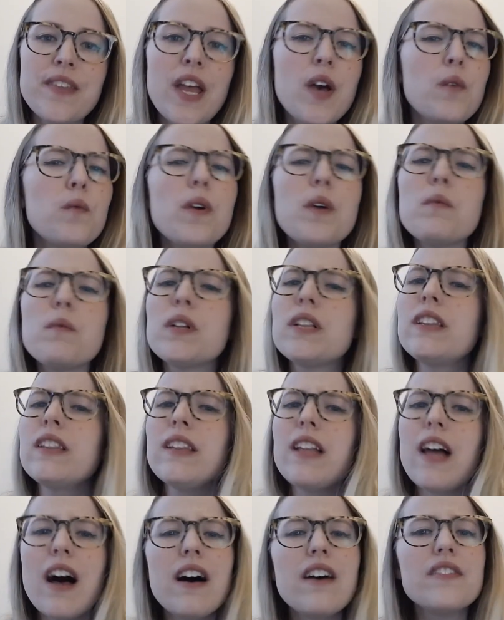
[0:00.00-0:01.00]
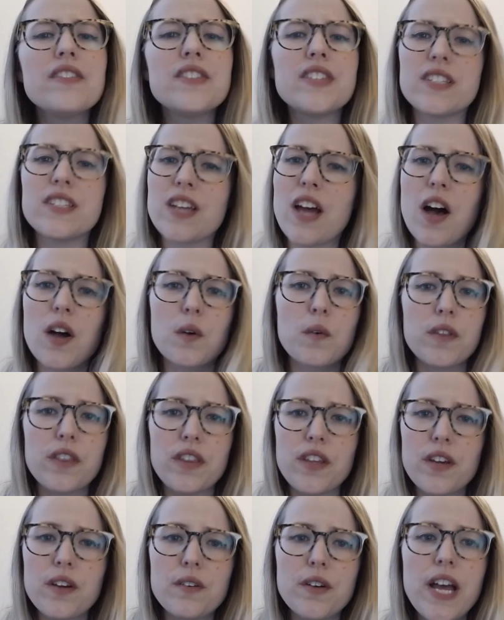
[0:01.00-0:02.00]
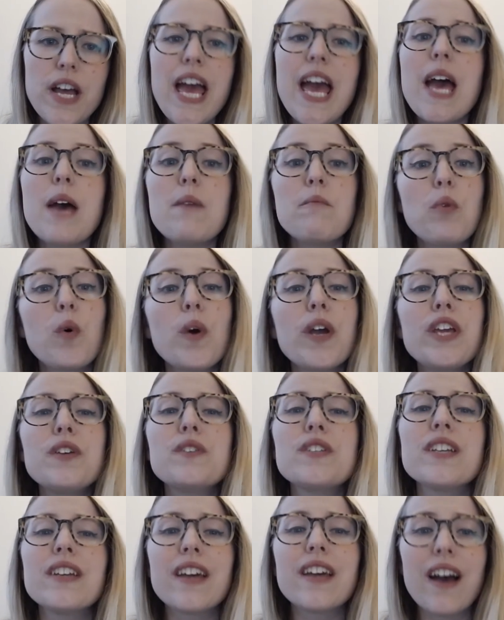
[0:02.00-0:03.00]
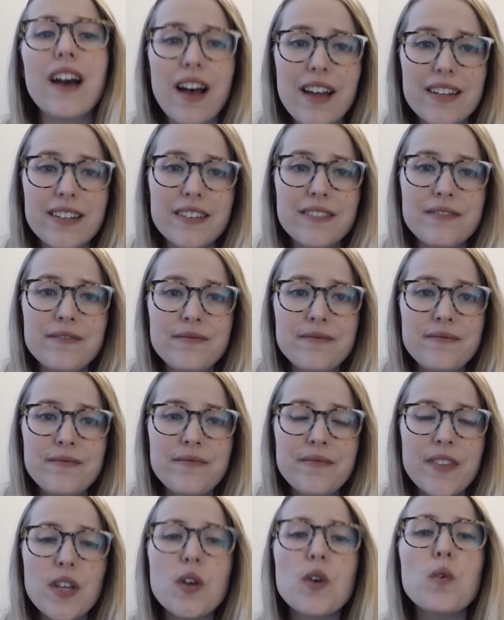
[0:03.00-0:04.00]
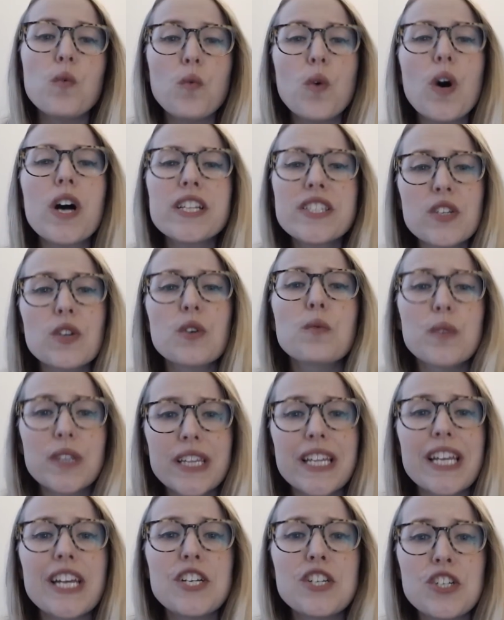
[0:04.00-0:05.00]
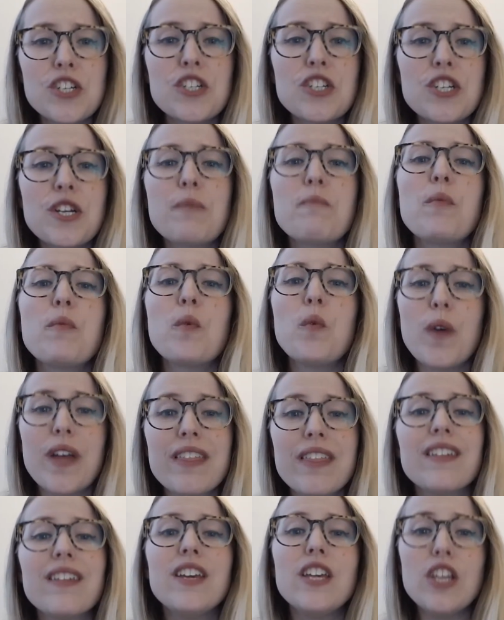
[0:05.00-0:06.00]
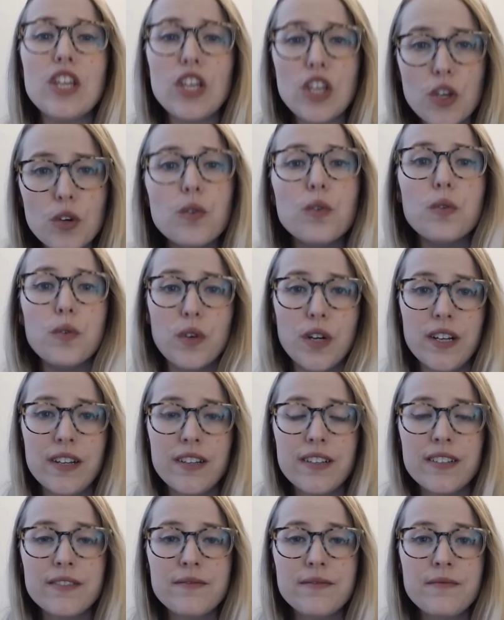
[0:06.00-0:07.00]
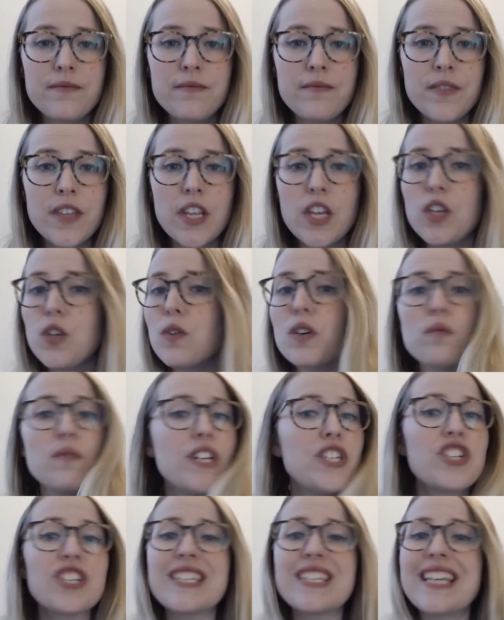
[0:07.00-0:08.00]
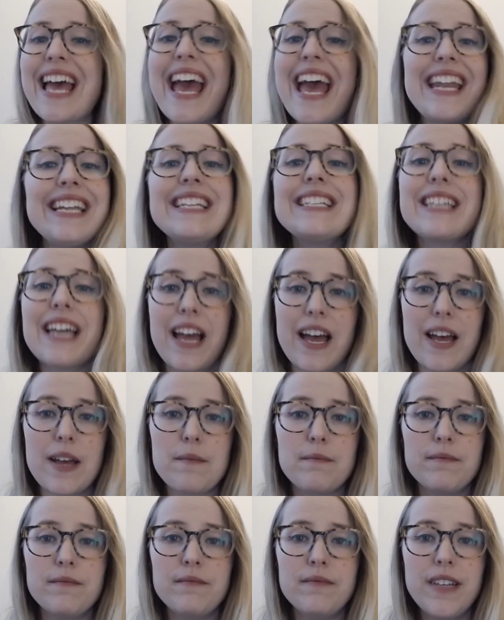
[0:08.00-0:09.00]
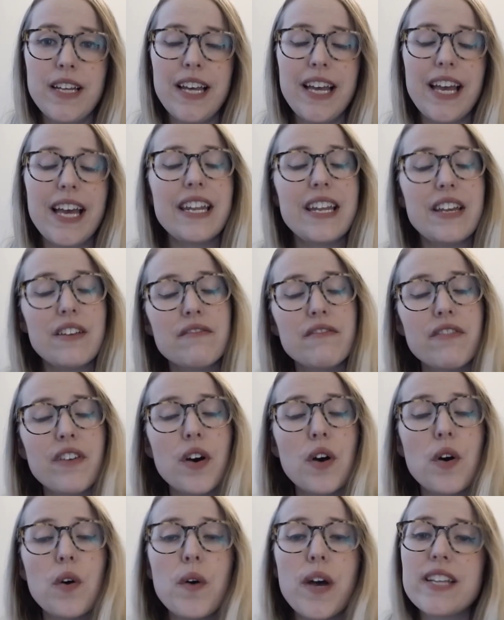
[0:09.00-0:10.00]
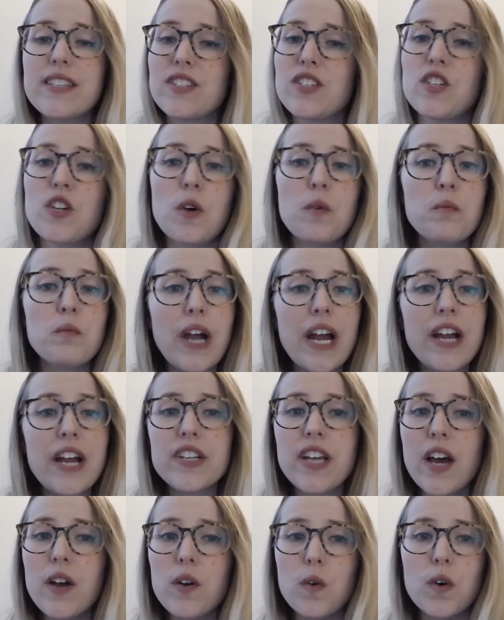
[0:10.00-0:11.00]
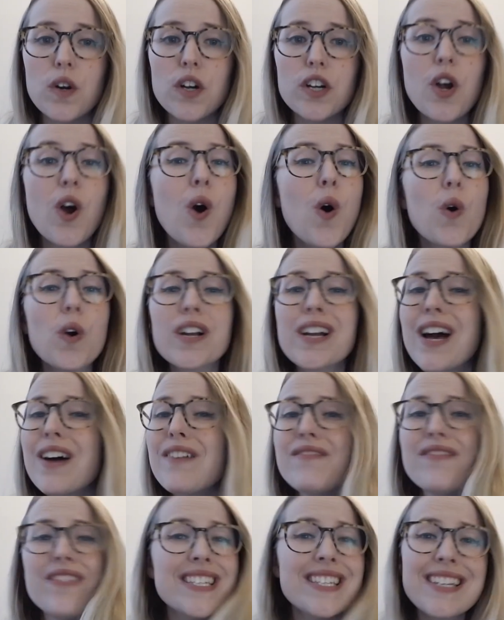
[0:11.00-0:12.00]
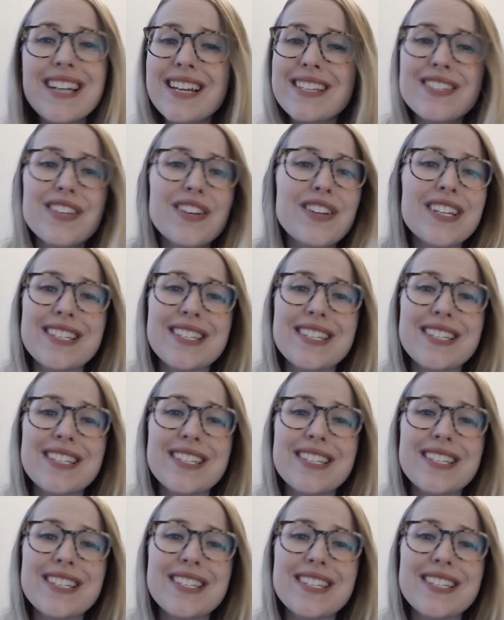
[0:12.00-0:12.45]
We would love to talk with you and point you to God, who wants a relationship with you. You can reach us anytime at info@stonebriar.org, or come visit us on a